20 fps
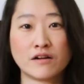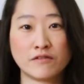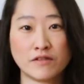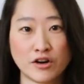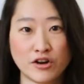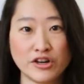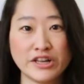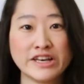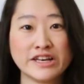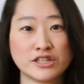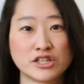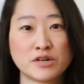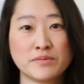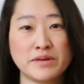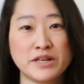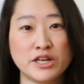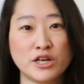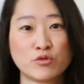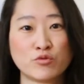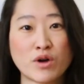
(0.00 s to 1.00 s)
of early
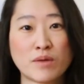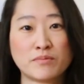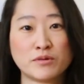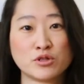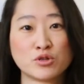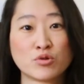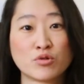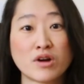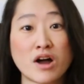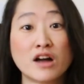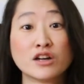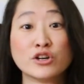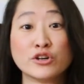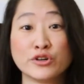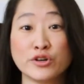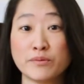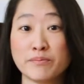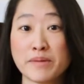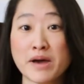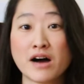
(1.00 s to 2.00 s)
intermediate repertoire under
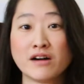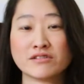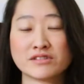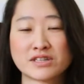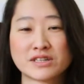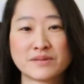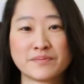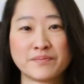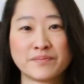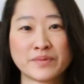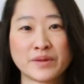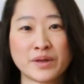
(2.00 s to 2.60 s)
your belt,